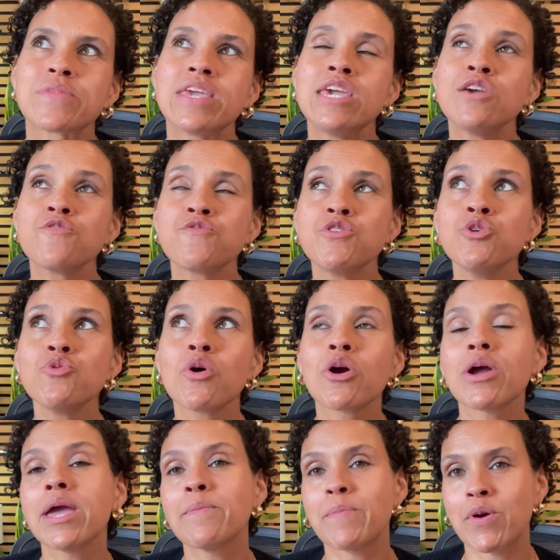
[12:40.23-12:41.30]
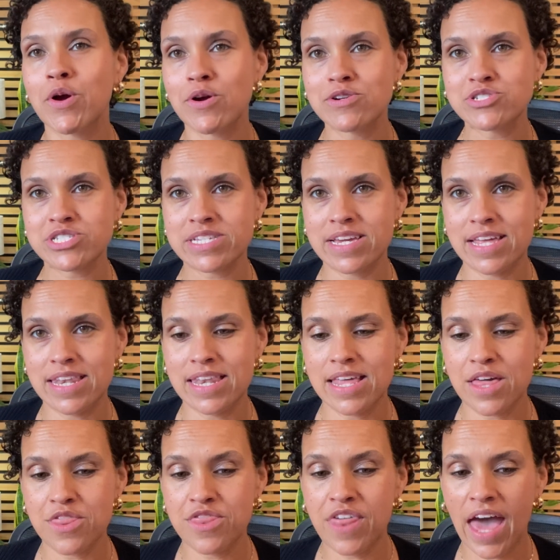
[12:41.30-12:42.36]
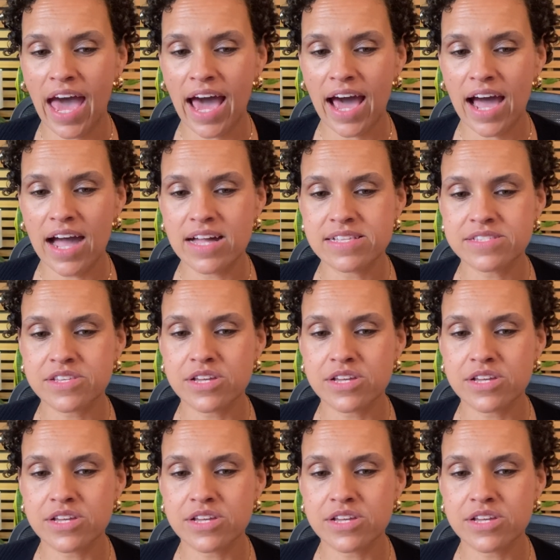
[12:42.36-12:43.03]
if you are a person that